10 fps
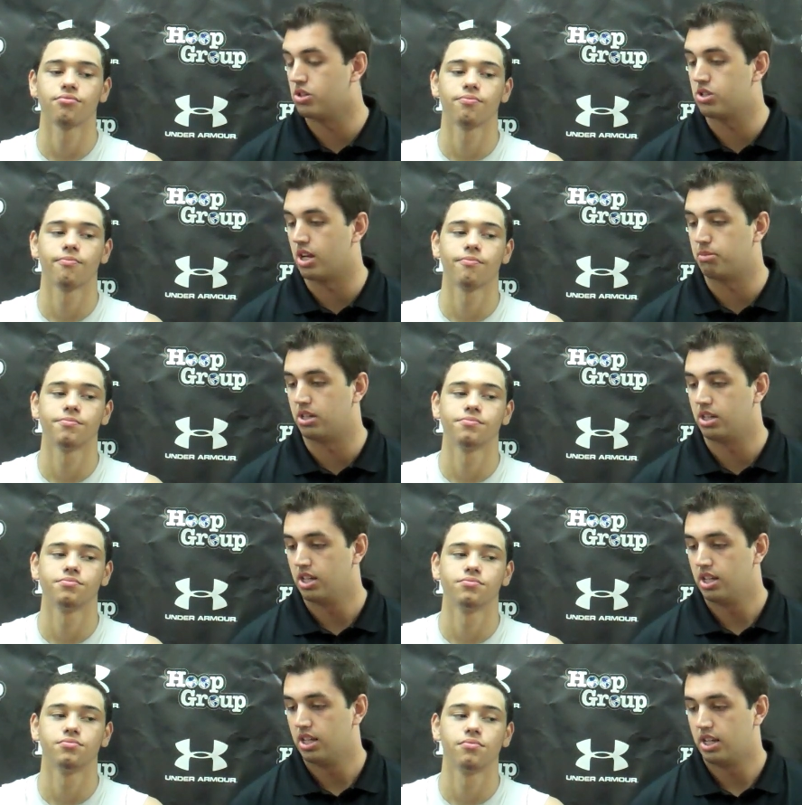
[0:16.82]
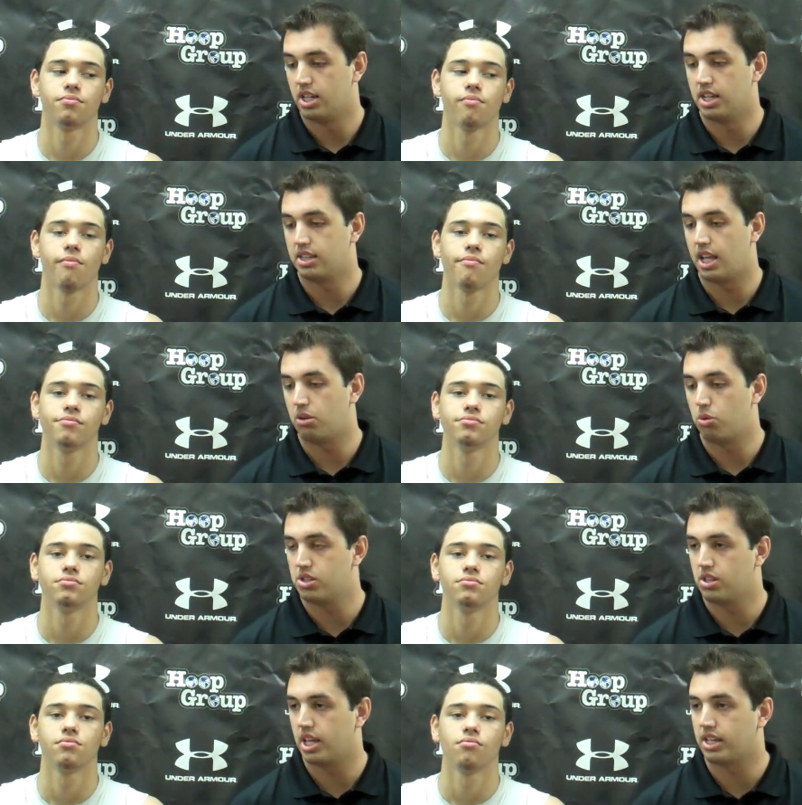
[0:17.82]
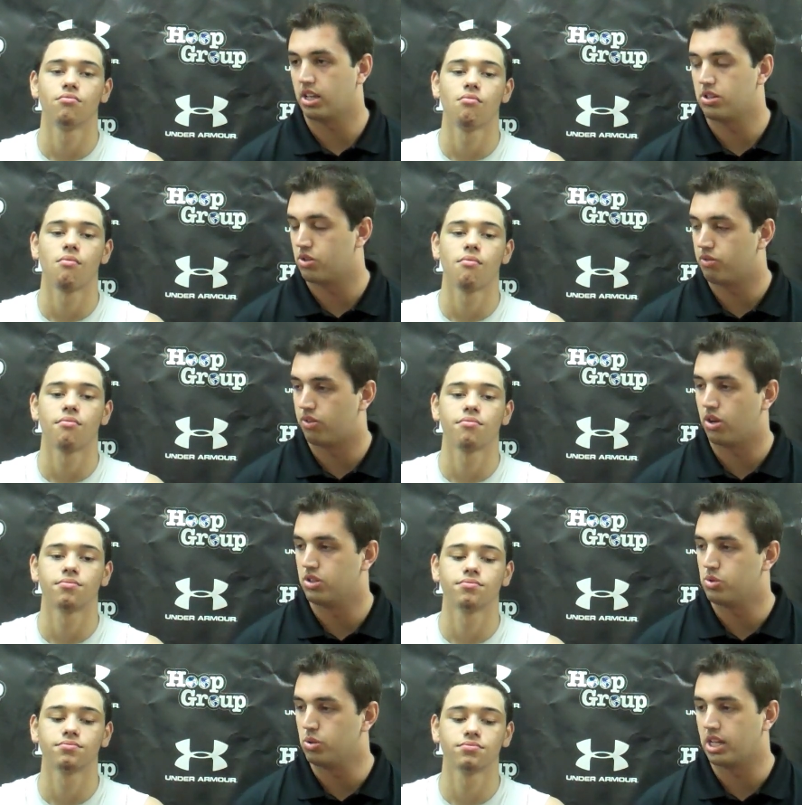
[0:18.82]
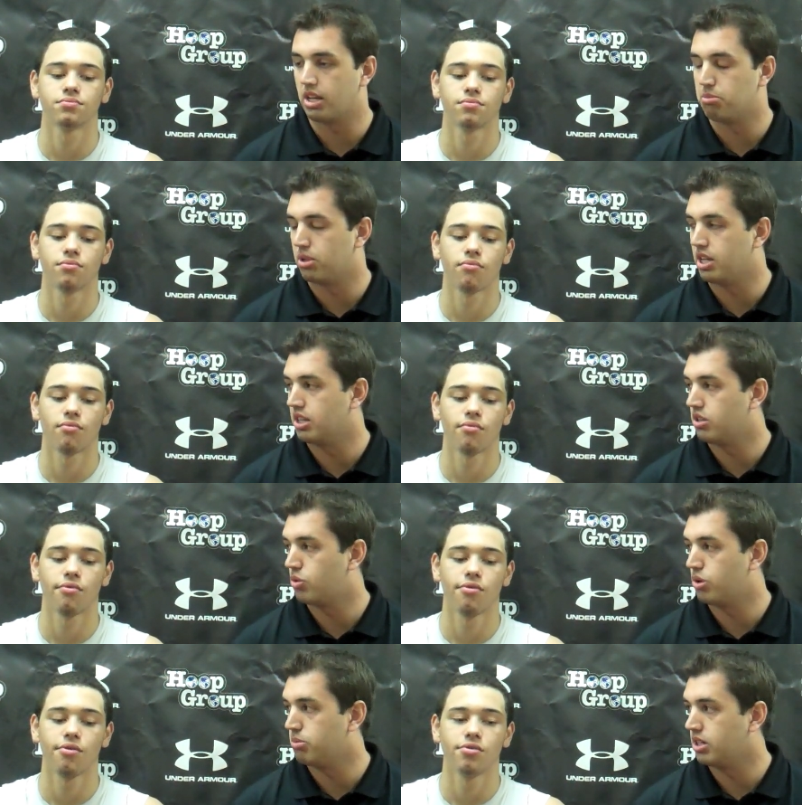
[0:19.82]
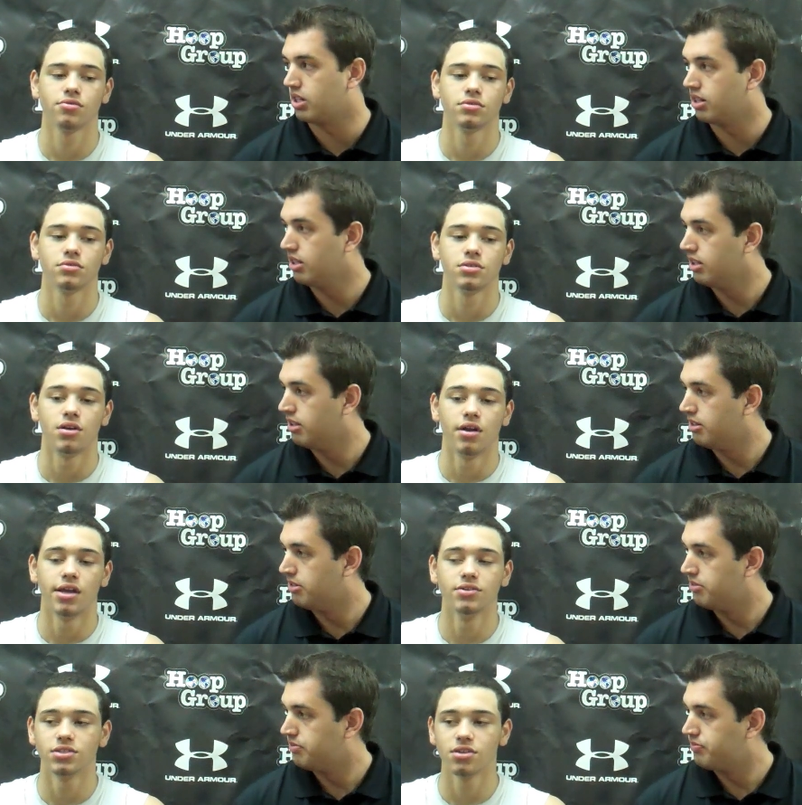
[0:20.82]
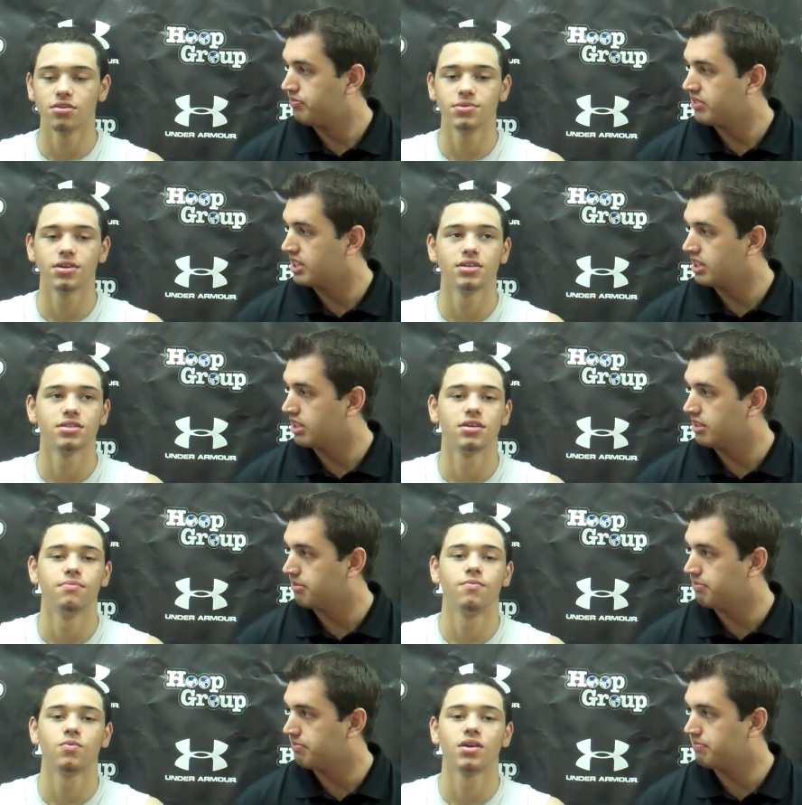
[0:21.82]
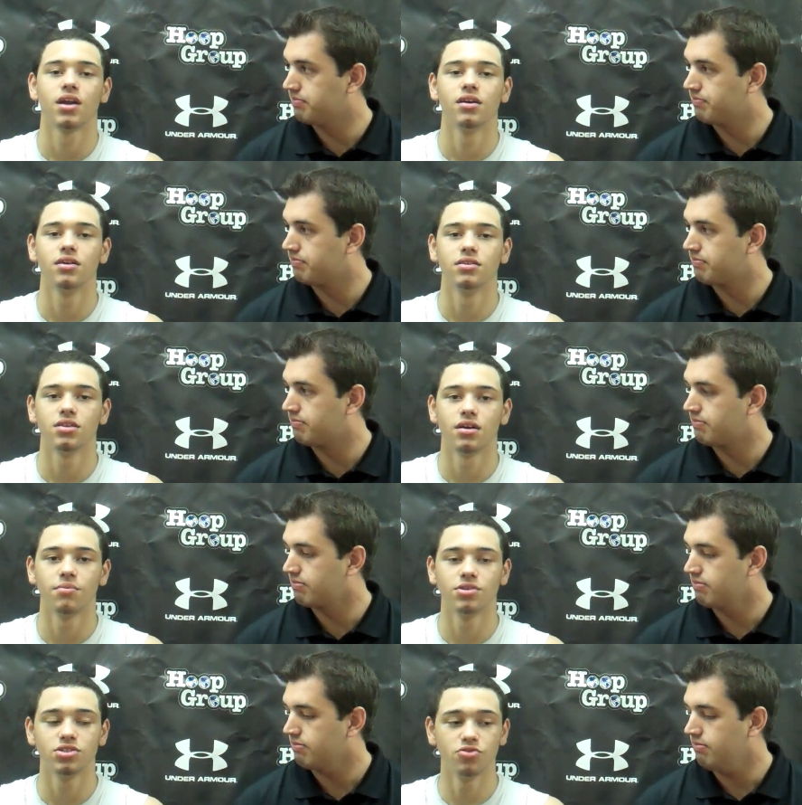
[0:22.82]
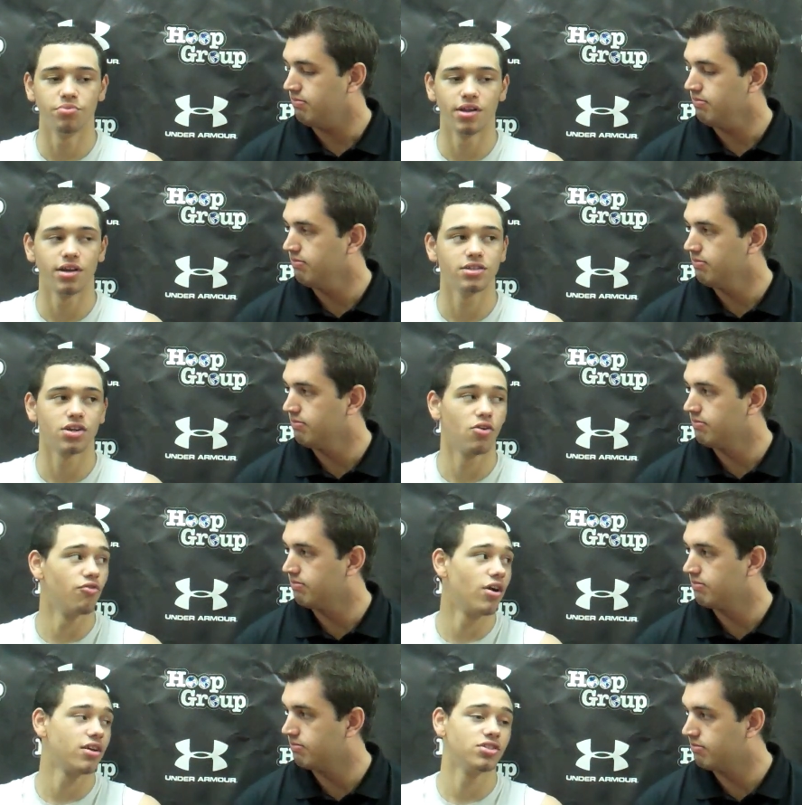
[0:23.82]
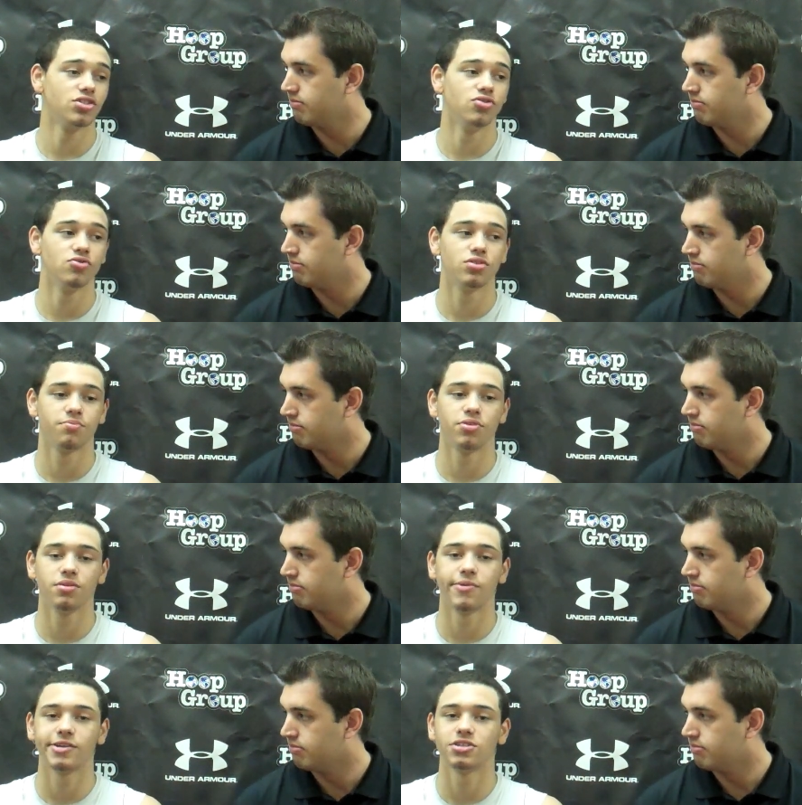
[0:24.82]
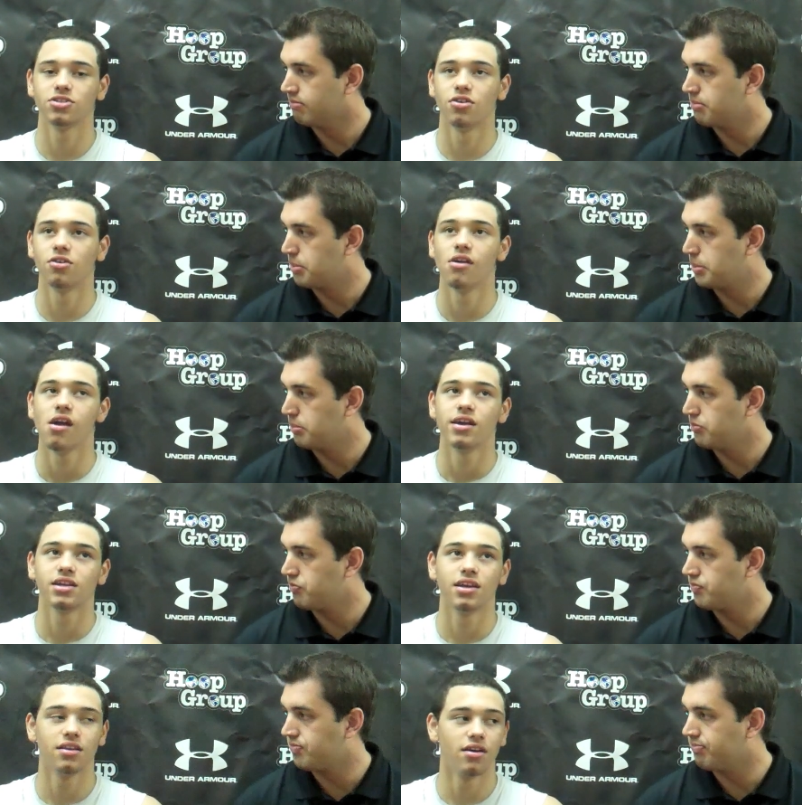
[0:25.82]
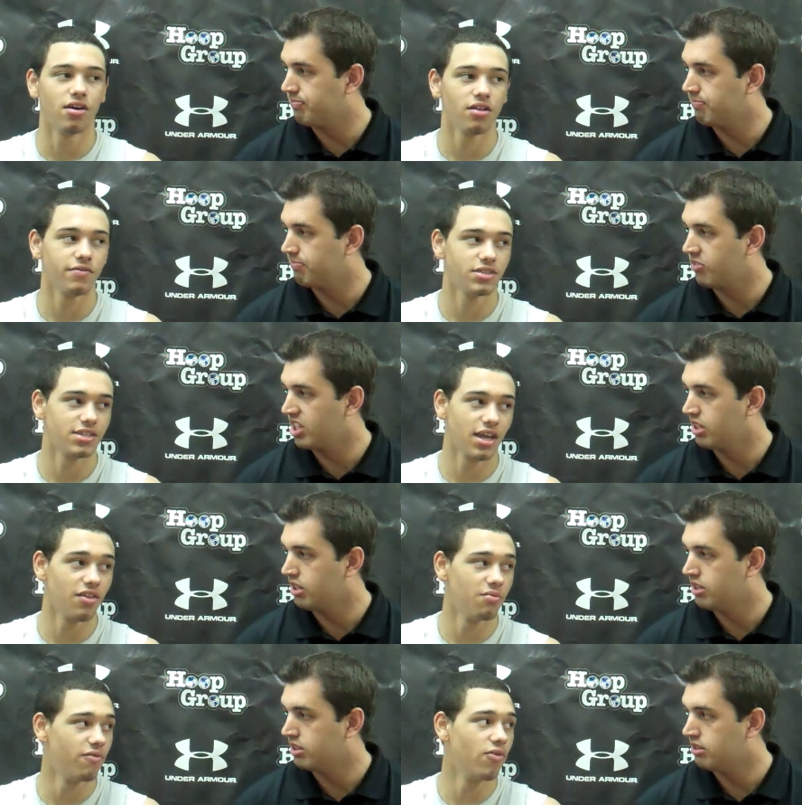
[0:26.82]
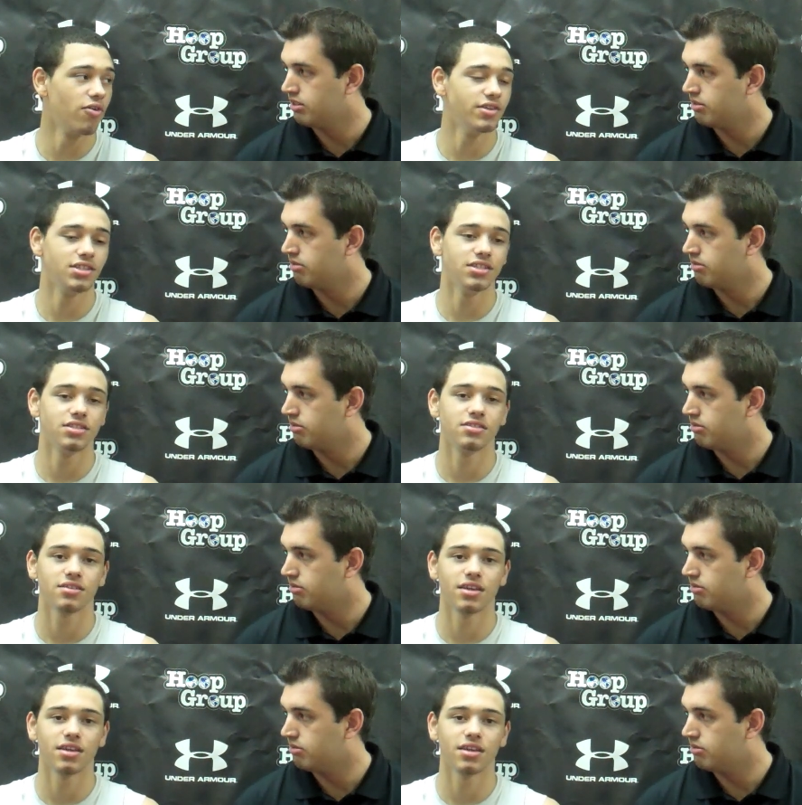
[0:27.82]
Speaker 1: the summer. Uh, Tyler, what is it like uh, so far this weekend playing at the tournament here? It was good because um,
Speaker 2: we got a, a bunch of new players. Our whole roster's new, pretty much. So getting all of us together before the season